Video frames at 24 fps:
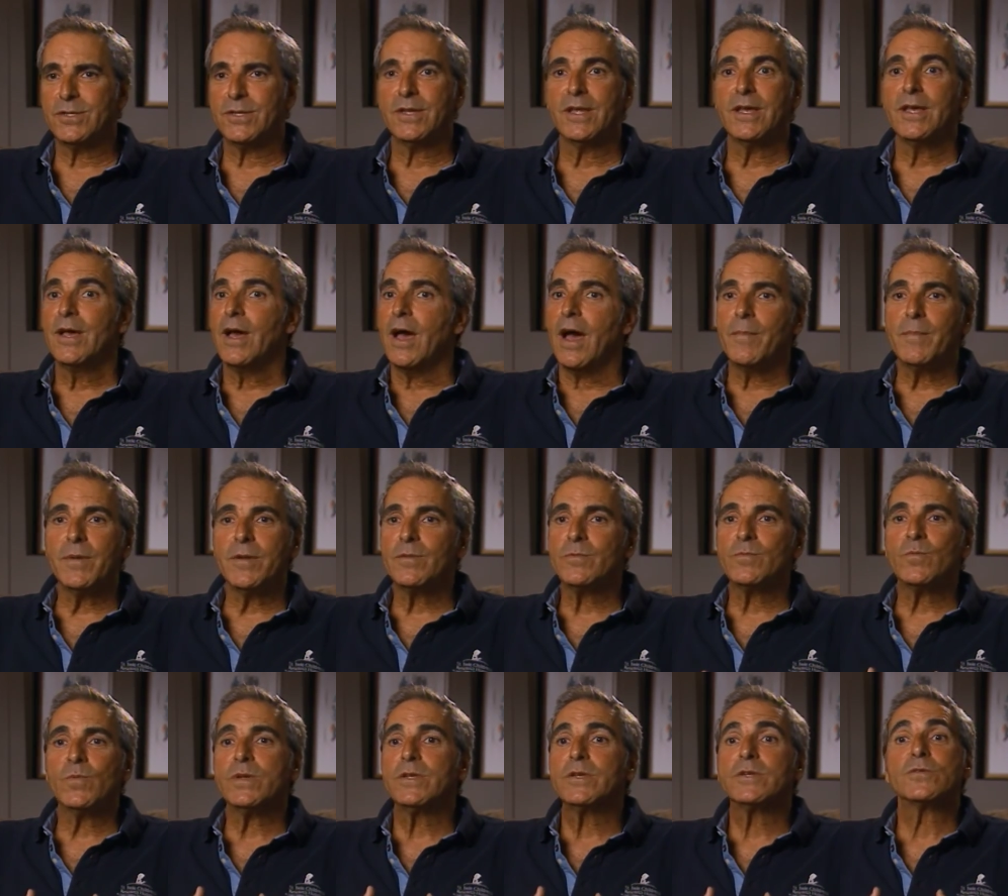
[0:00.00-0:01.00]
And I
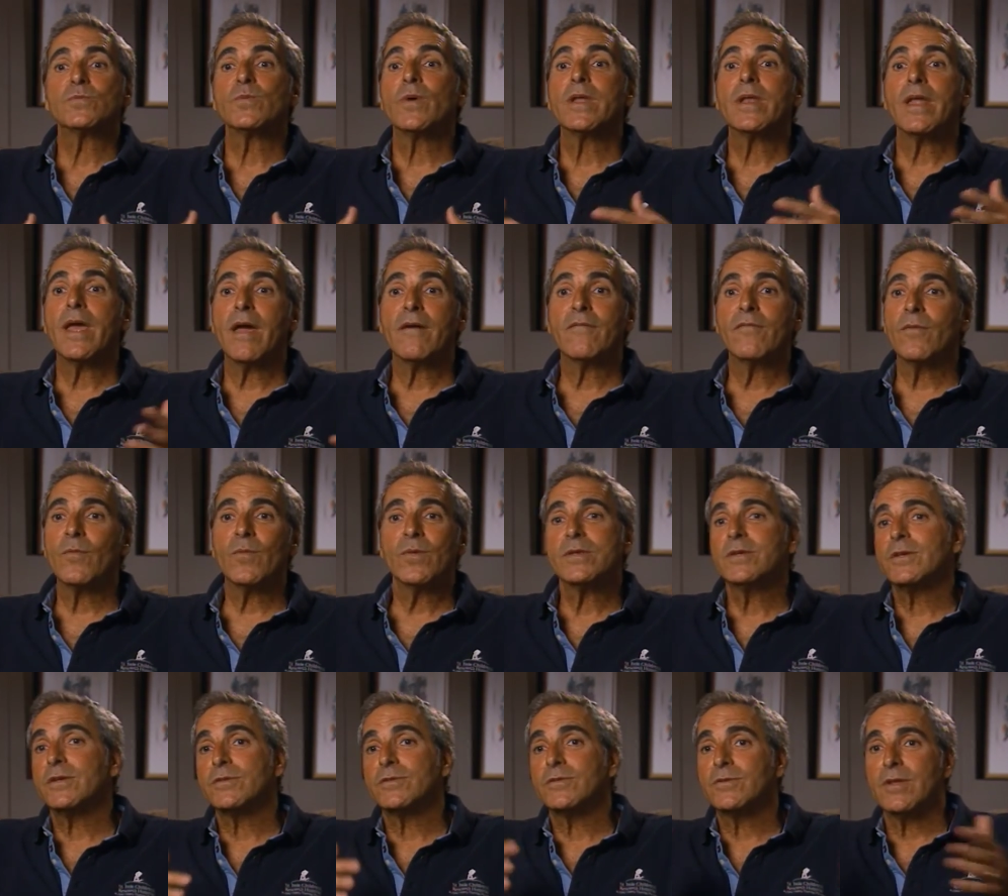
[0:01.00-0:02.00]
mean, we just went. Every, we
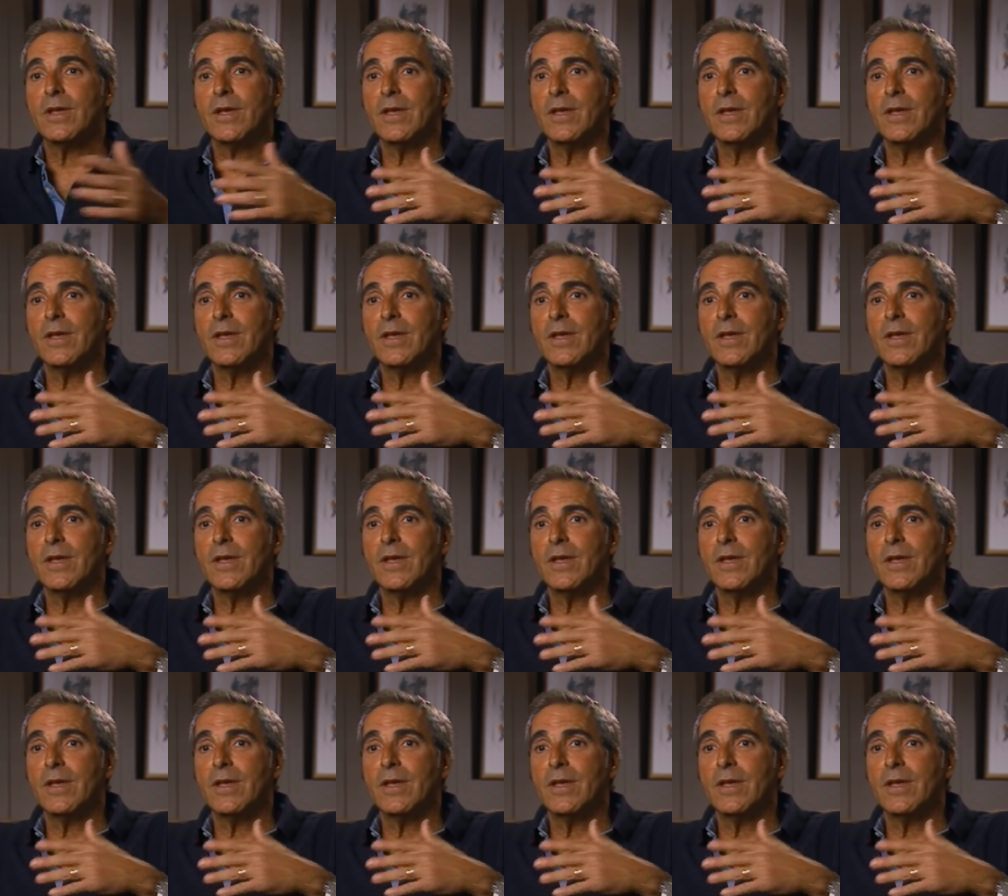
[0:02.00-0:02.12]
just